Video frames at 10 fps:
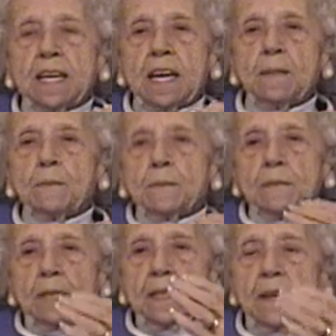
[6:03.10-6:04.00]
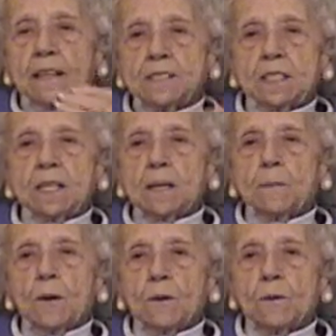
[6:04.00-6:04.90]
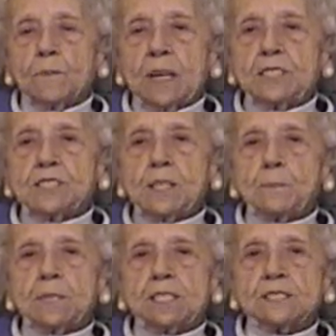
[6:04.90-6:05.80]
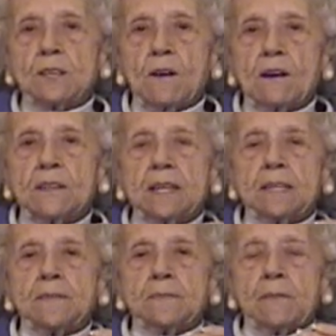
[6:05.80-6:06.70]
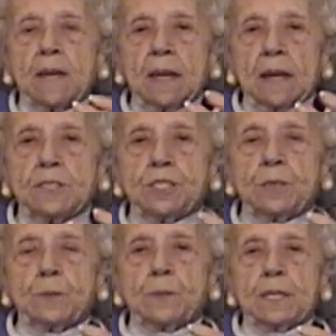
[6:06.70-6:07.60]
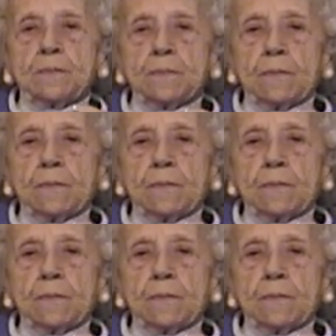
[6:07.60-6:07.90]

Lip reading: came. He got to come home. They shipped his car then to